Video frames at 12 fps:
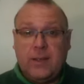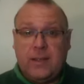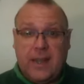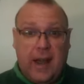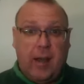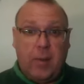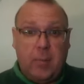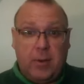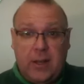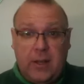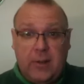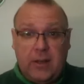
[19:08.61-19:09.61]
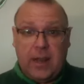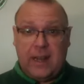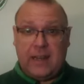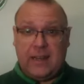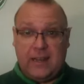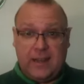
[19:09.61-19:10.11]
Is there anybody you need
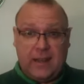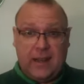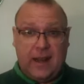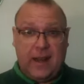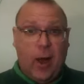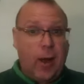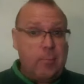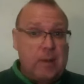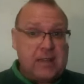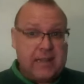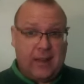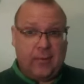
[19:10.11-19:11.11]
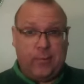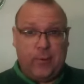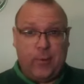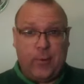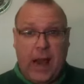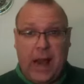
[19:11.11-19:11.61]
an army sent
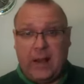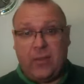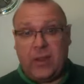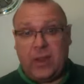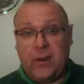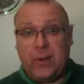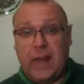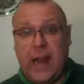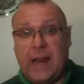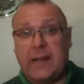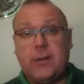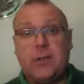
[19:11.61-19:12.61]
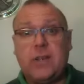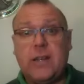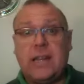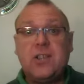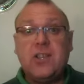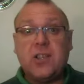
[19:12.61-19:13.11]
for? Anything you need? Any
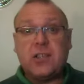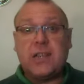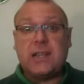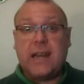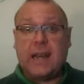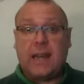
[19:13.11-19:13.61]
injustice?